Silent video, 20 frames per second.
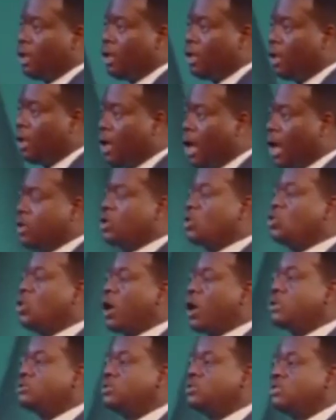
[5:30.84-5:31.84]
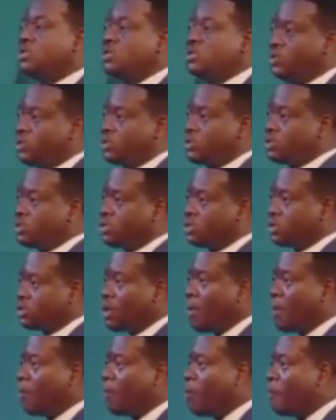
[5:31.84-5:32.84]
I don't know how to deal with it,
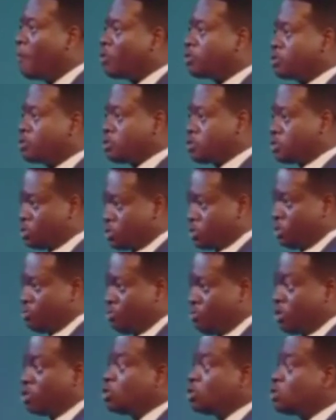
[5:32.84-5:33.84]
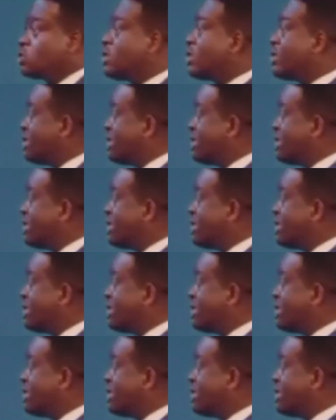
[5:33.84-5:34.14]
temple prostitution, because you still need